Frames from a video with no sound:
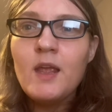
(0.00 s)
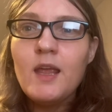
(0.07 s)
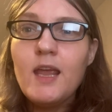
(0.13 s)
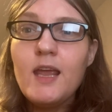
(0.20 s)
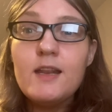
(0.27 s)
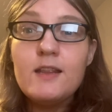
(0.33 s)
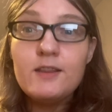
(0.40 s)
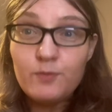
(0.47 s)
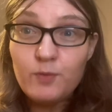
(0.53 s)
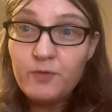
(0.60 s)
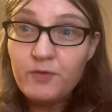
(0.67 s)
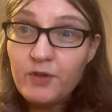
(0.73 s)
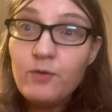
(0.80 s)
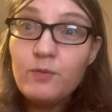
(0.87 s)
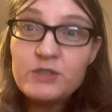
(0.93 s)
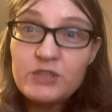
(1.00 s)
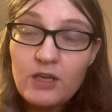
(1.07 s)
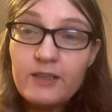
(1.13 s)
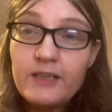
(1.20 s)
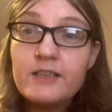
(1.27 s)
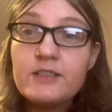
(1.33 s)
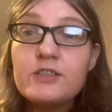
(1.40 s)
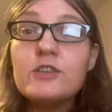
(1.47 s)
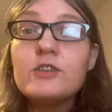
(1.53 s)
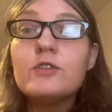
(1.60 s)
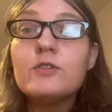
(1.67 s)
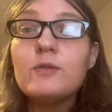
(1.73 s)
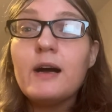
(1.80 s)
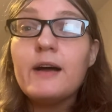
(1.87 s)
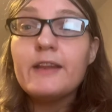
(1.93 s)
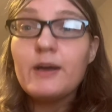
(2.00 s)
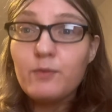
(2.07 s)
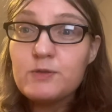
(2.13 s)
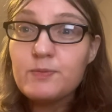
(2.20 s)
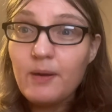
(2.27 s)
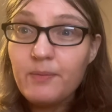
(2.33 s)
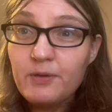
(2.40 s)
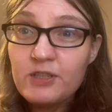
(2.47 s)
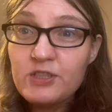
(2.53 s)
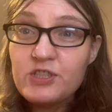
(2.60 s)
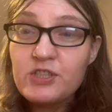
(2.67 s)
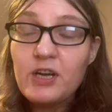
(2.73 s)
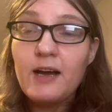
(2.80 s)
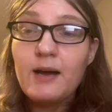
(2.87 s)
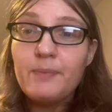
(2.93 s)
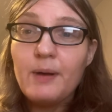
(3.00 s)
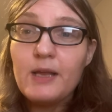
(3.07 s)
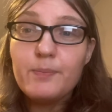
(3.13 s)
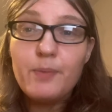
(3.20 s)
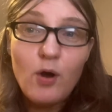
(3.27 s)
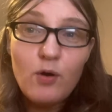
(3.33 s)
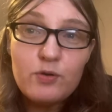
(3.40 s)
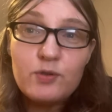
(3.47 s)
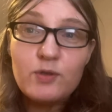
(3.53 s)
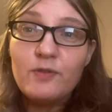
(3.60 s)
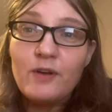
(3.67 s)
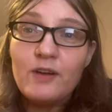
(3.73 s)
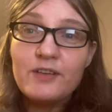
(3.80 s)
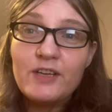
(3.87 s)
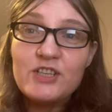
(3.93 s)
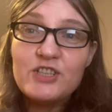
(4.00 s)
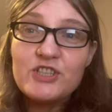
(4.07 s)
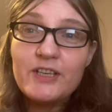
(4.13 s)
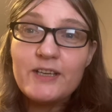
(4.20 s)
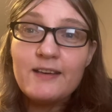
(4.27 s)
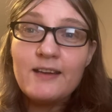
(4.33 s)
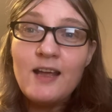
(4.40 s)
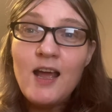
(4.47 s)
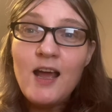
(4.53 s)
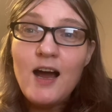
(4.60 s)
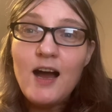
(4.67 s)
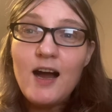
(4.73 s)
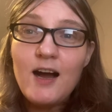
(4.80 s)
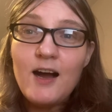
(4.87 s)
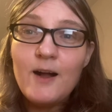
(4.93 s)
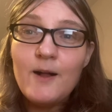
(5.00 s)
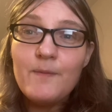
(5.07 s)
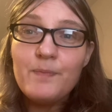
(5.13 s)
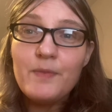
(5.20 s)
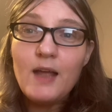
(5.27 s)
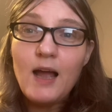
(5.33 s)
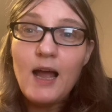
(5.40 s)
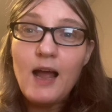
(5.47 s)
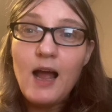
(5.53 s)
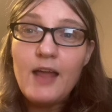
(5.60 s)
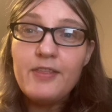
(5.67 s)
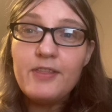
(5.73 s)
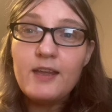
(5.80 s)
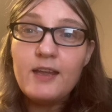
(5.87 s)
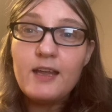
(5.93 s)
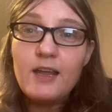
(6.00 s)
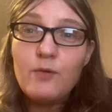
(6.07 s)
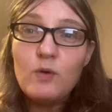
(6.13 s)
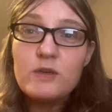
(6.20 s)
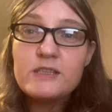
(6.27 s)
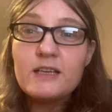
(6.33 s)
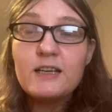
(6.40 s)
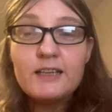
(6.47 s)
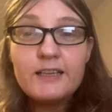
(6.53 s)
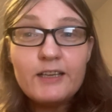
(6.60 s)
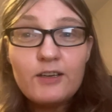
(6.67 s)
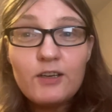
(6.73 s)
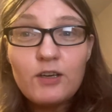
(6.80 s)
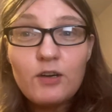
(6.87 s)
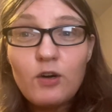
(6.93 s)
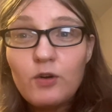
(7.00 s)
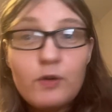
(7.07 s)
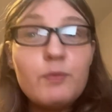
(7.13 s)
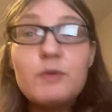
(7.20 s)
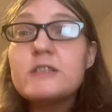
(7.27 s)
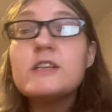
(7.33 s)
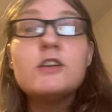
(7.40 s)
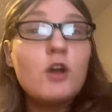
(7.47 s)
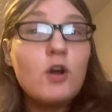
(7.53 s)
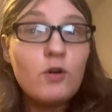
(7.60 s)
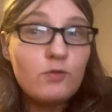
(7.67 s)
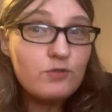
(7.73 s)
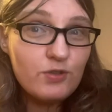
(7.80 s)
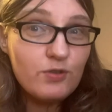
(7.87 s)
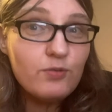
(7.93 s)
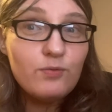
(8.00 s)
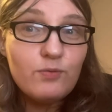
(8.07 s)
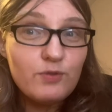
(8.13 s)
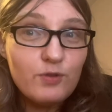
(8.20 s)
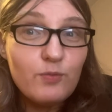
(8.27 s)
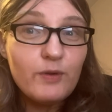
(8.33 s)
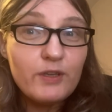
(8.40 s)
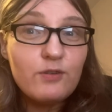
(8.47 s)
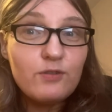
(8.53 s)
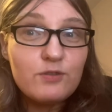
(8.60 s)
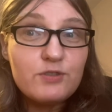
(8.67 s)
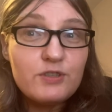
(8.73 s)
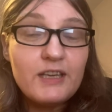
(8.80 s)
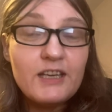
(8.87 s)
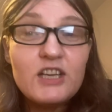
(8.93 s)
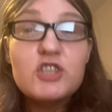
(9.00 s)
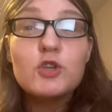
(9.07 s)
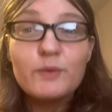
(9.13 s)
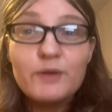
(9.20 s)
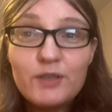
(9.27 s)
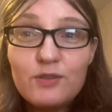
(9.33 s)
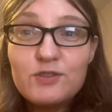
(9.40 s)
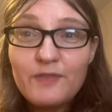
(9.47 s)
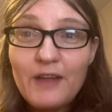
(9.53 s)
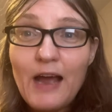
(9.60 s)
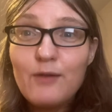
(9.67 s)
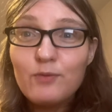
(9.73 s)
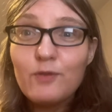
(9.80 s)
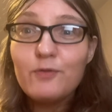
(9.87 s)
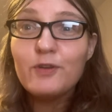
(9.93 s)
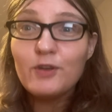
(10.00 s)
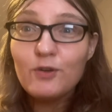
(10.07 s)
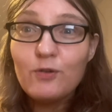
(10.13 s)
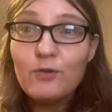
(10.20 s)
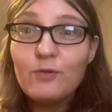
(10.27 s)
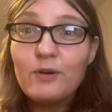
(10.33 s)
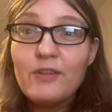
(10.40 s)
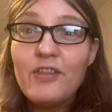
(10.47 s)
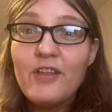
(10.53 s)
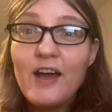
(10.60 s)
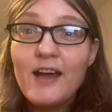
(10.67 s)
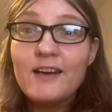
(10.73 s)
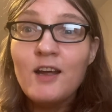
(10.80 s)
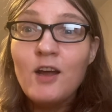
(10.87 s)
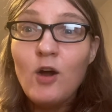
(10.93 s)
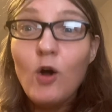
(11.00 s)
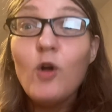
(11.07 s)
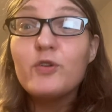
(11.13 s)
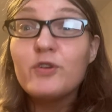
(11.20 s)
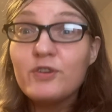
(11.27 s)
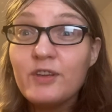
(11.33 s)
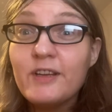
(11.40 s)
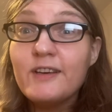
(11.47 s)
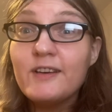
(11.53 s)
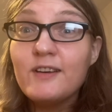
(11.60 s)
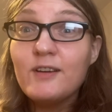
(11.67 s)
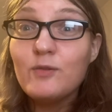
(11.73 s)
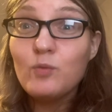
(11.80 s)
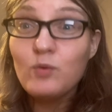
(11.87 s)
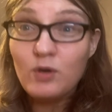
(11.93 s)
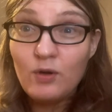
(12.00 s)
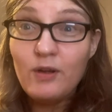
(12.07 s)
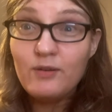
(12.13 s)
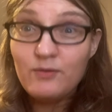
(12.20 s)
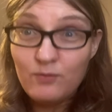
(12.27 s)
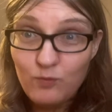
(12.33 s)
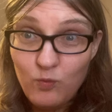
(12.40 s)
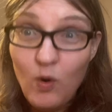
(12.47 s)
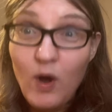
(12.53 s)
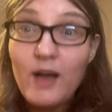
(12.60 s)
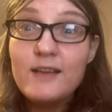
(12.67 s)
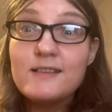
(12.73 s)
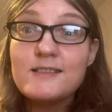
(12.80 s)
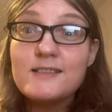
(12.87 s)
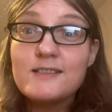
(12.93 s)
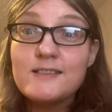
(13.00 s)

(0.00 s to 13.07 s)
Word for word: in the review, which I'll link to, uh, that was published uh, by the Poetry Foundation, um, I, I, think it wasn't clear or it wasn't known to the readers, the initial readers of that review, that Holderlin was